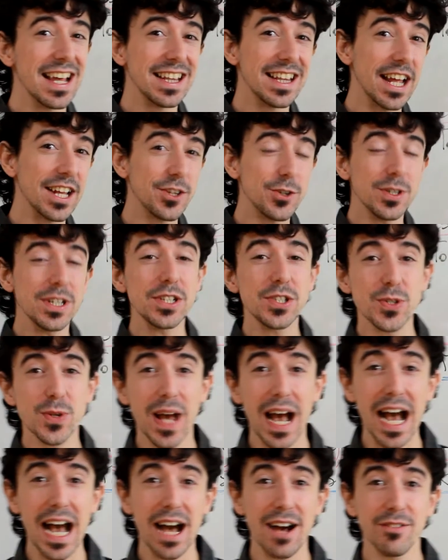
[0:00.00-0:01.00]
that you need to
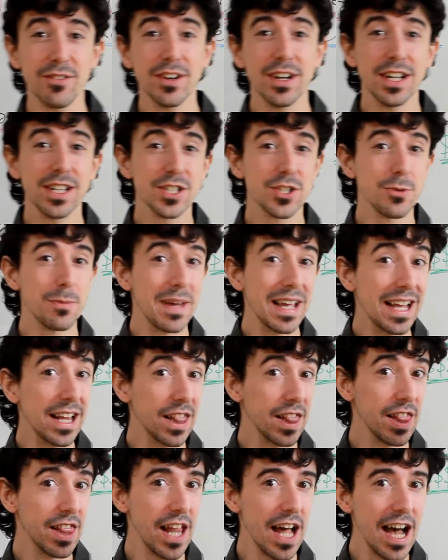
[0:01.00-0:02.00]
have to make a
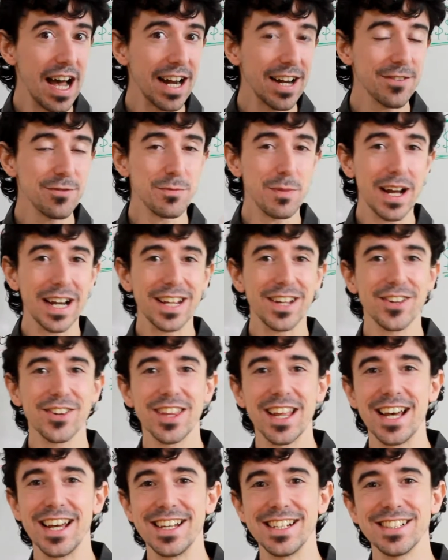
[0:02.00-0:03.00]
lot of money
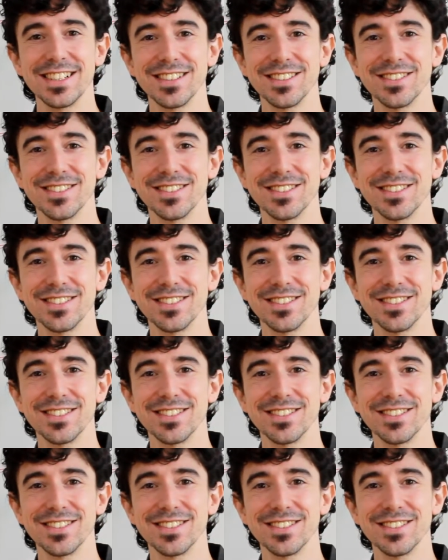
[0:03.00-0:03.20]
online.